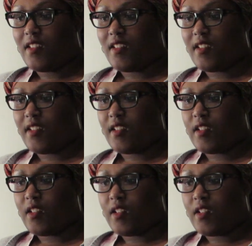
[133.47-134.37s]

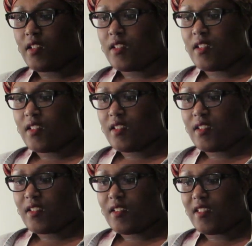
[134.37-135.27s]

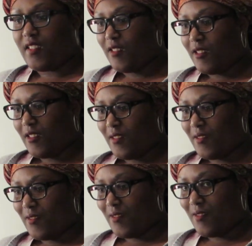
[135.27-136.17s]

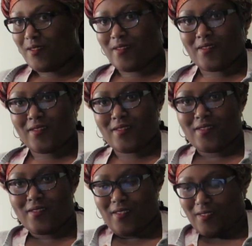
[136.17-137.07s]

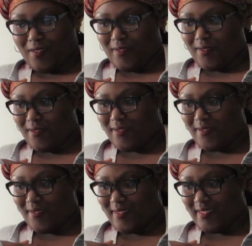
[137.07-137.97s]

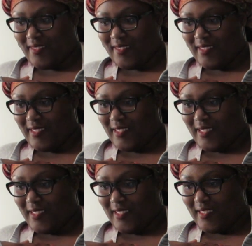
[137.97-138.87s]

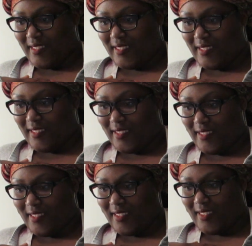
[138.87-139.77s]

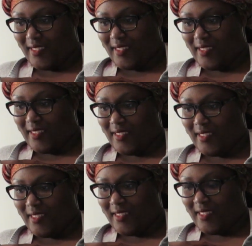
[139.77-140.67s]

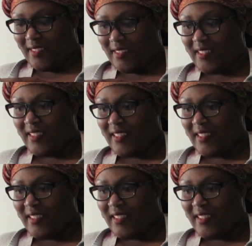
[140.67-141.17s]
(no one is talking)